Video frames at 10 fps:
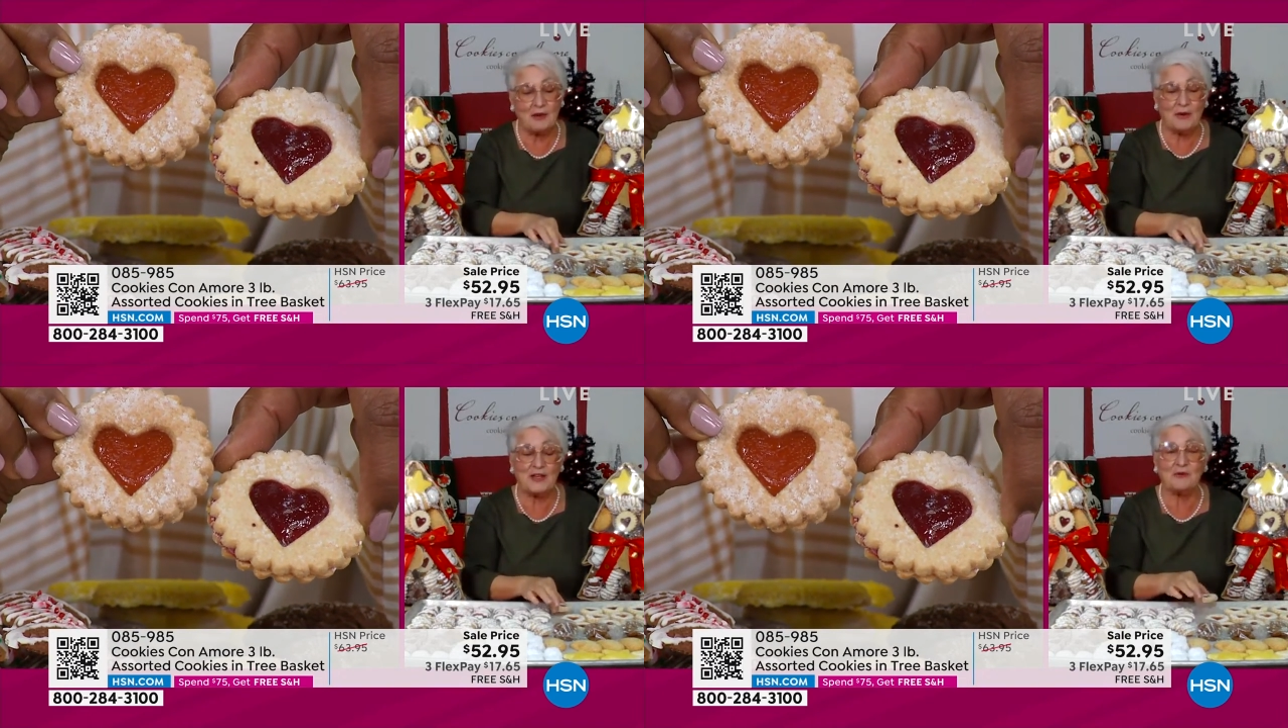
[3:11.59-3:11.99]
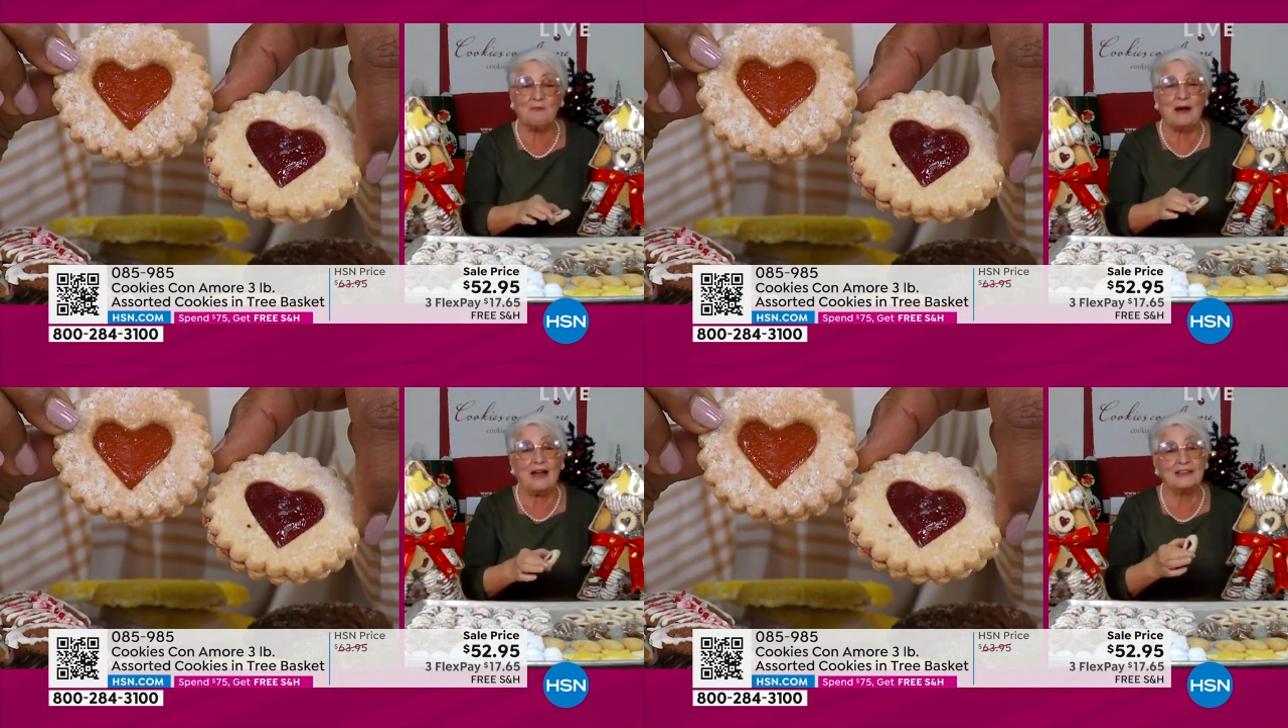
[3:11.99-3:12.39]
And when you
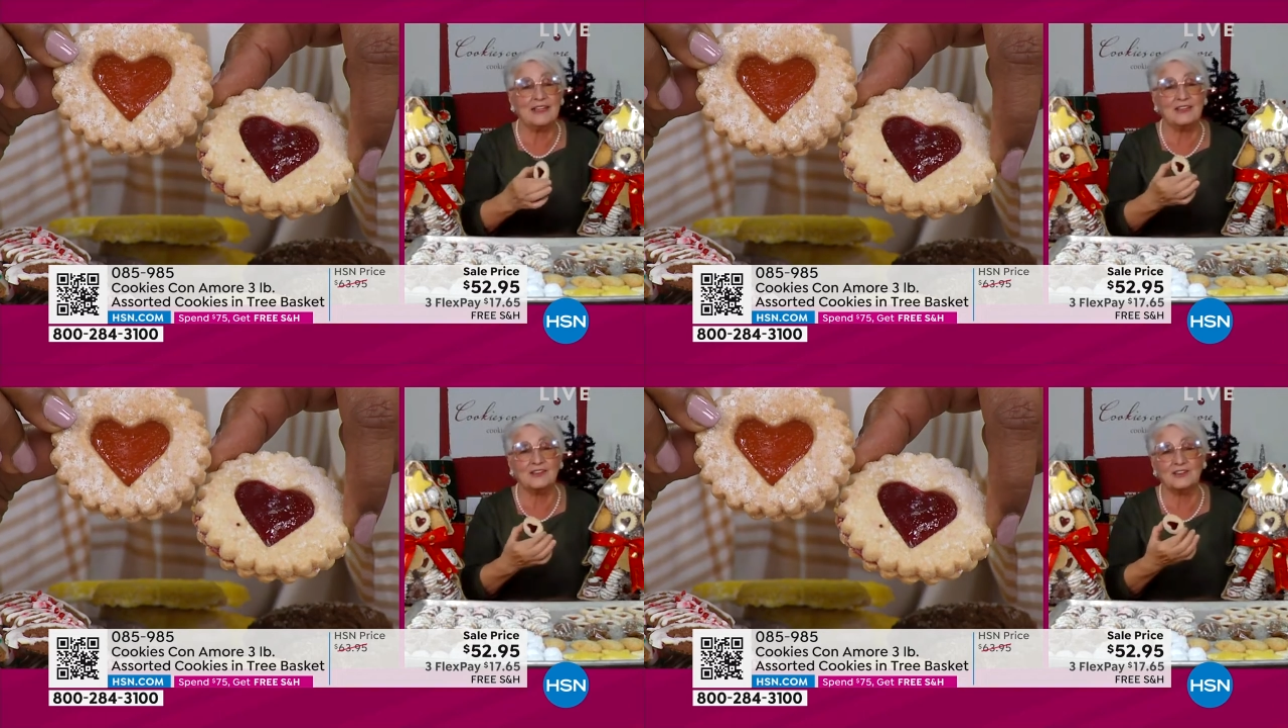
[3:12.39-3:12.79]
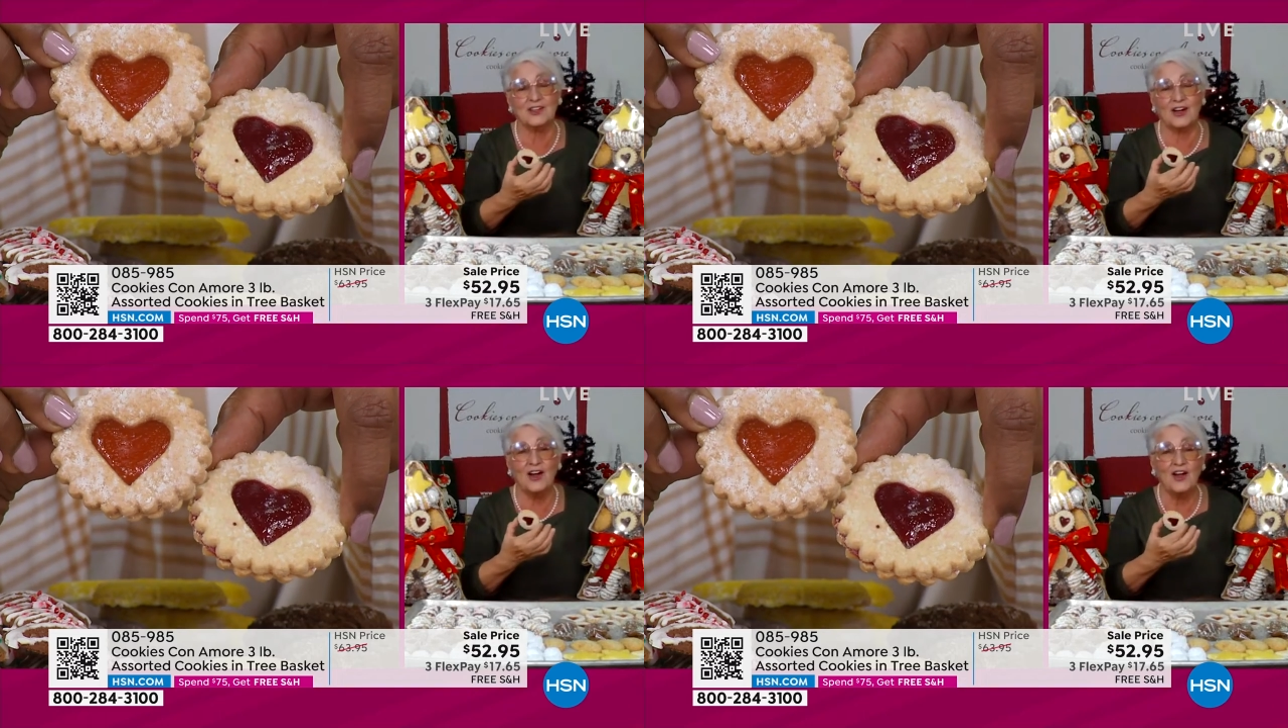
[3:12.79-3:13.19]
bite into
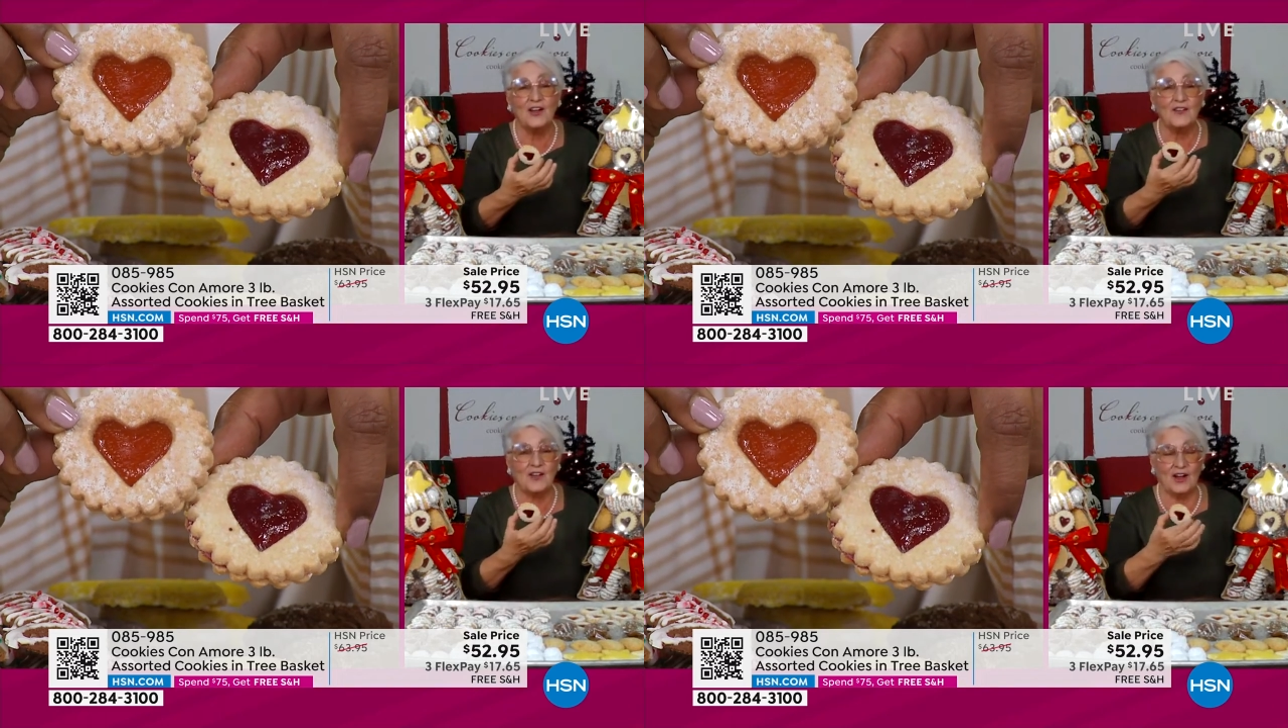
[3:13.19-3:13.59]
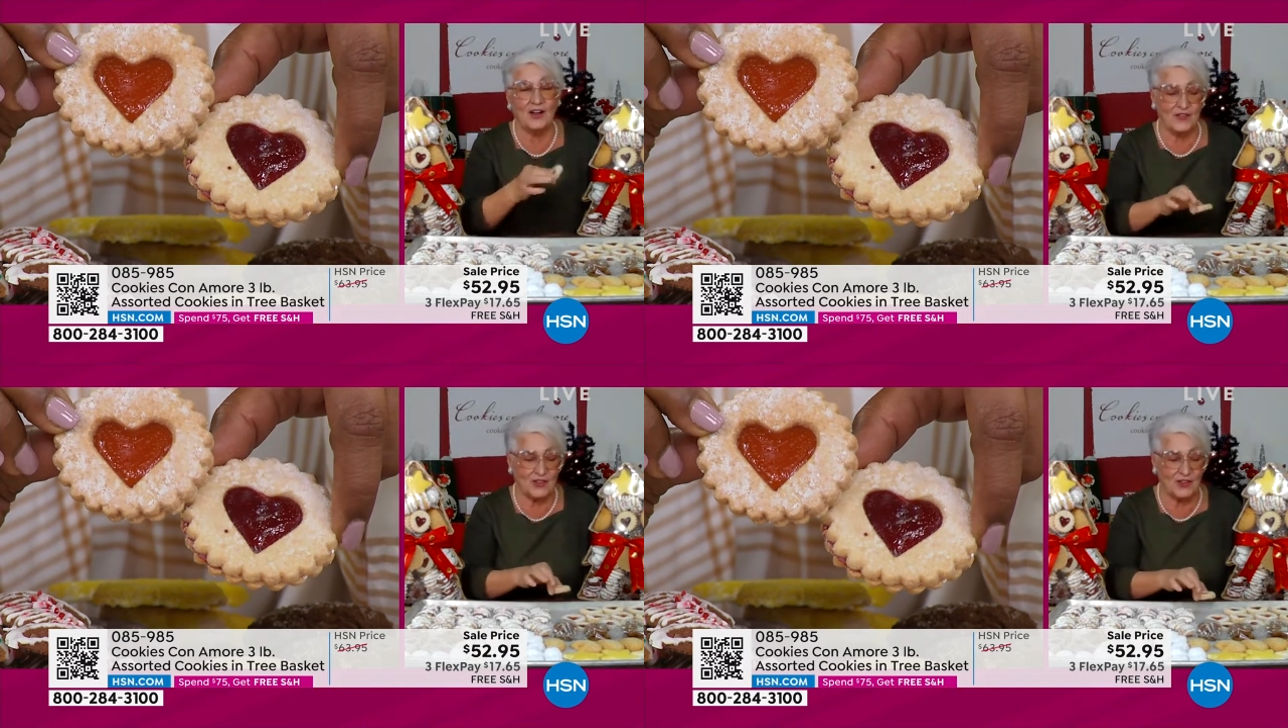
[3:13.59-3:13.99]
the uh,